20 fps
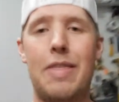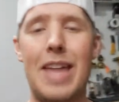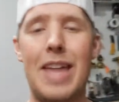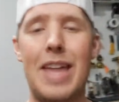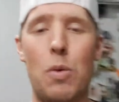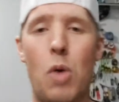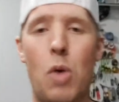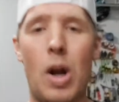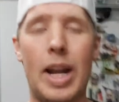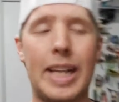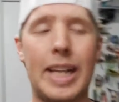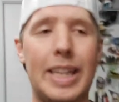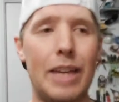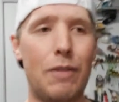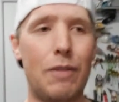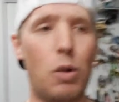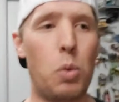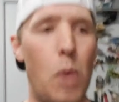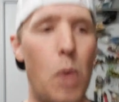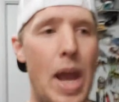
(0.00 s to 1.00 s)
they want to
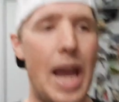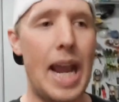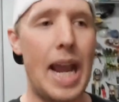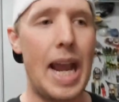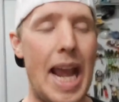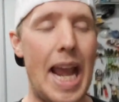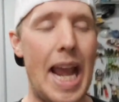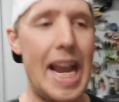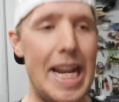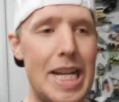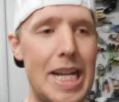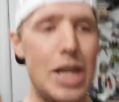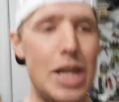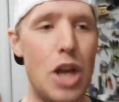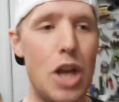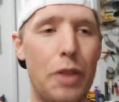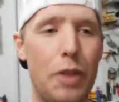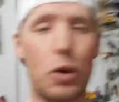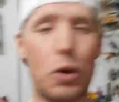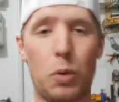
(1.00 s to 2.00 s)
give away
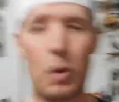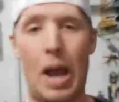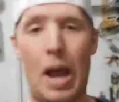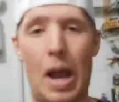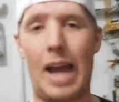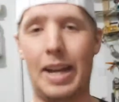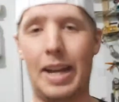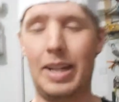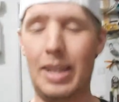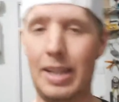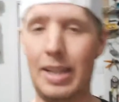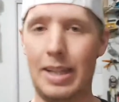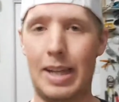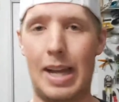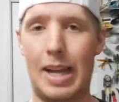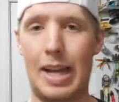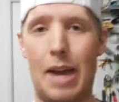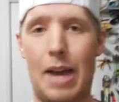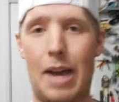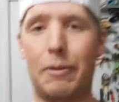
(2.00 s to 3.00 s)
another rod
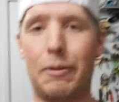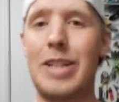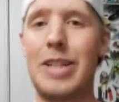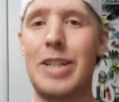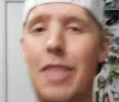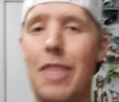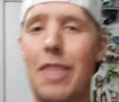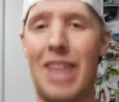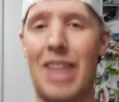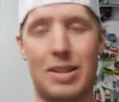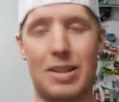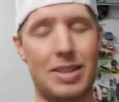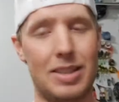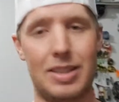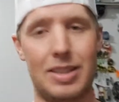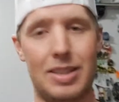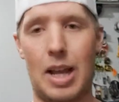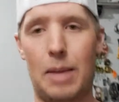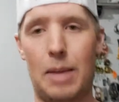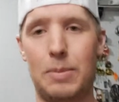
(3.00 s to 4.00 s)
for 10,000
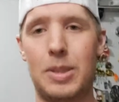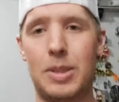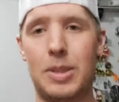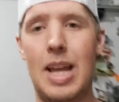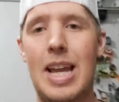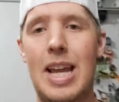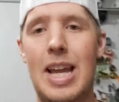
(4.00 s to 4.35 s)
subs.